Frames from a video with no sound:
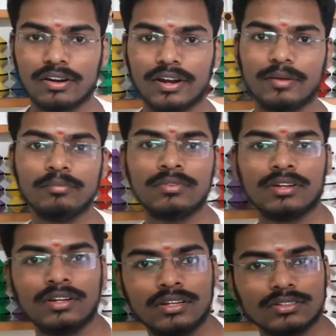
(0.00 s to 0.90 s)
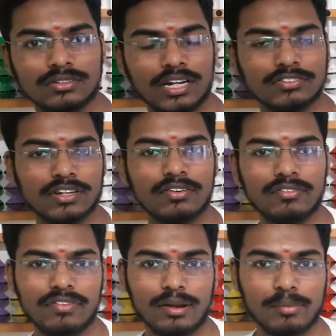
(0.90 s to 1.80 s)
time. So that's why
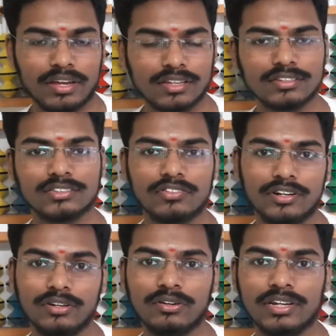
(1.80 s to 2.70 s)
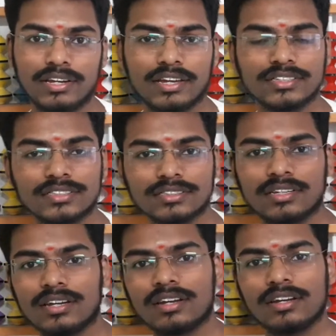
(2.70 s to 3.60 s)
we are making this video. In case
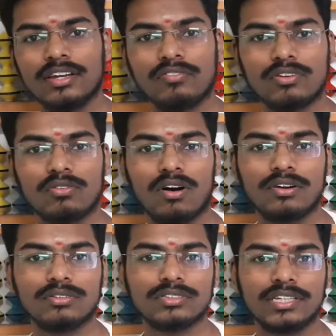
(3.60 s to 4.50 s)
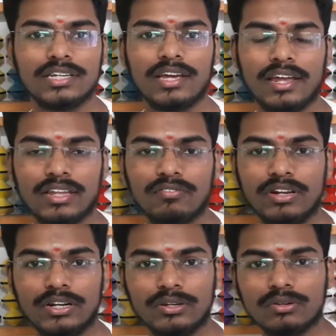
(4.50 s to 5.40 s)
if you want to see any
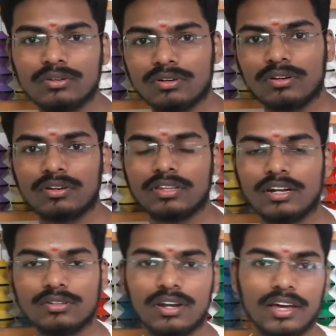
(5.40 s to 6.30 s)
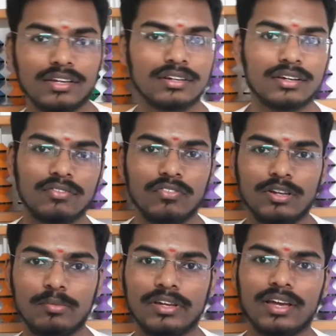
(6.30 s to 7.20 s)
video that you like, we'll
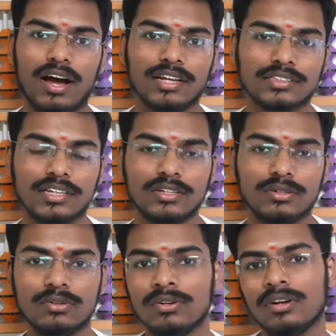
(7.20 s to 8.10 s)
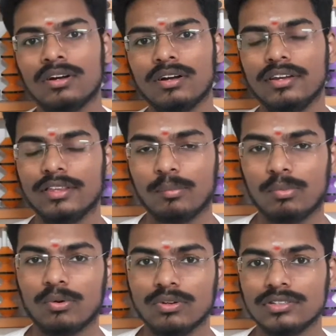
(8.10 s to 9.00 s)
be asking you in the
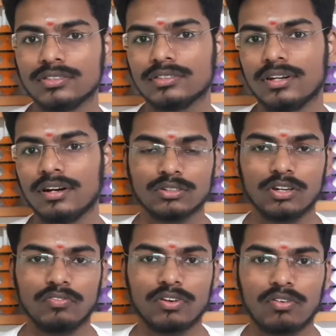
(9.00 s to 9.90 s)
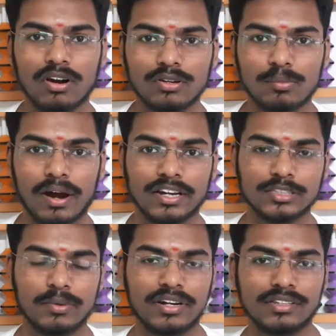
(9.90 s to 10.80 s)
polls. So if you want to
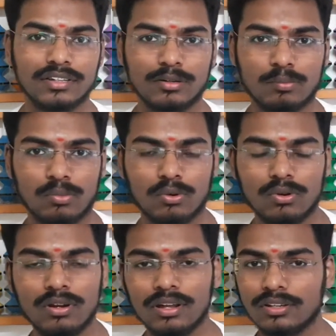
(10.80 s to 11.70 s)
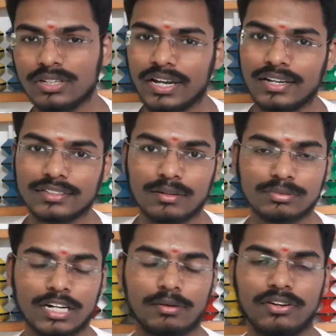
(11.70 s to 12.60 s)
participate in that poll, you can
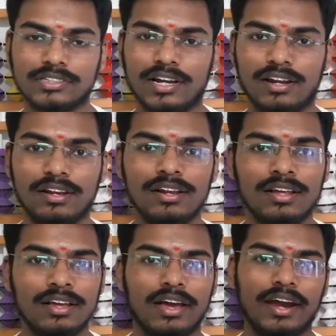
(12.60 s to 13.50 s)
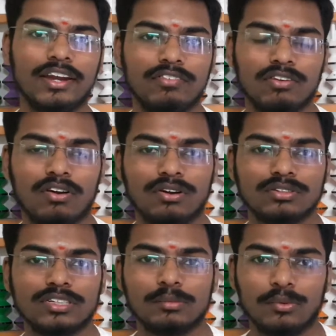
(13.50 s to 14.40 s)
subscribe our channel. And if you want to
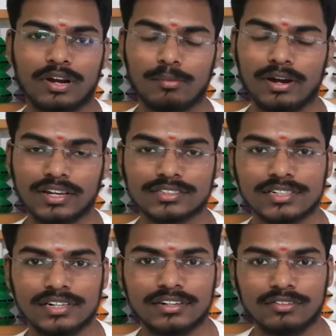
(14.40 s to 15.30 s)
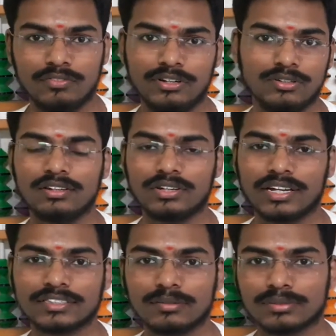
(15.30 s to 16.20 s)
see more Abacus related videos, you
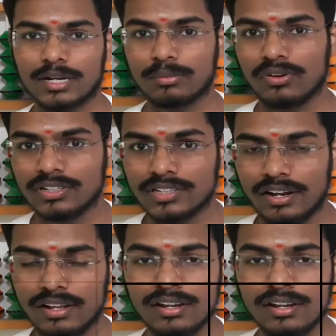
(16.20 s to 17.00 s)
can subscribe to our channel.